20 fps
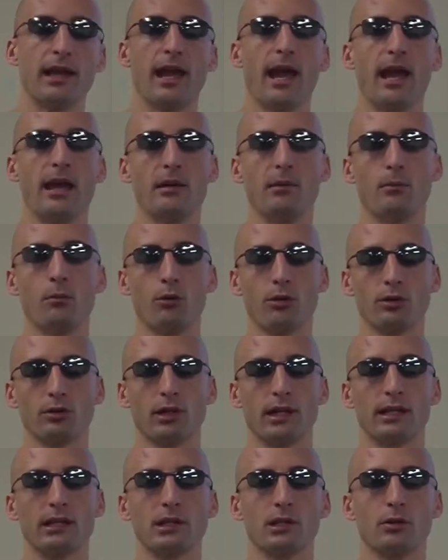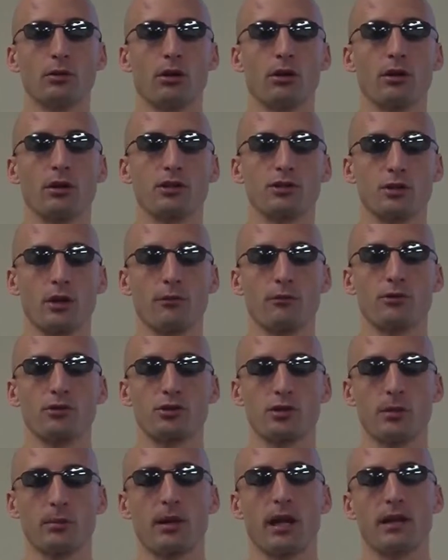and the more likely you are to suffer
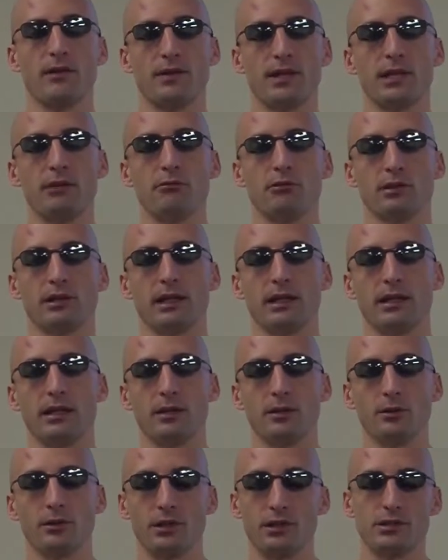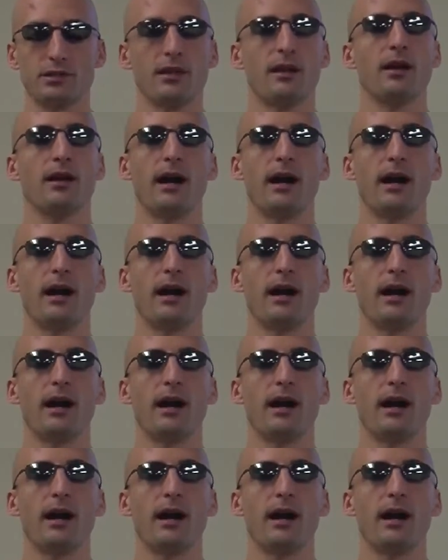some kind of heat-related illness.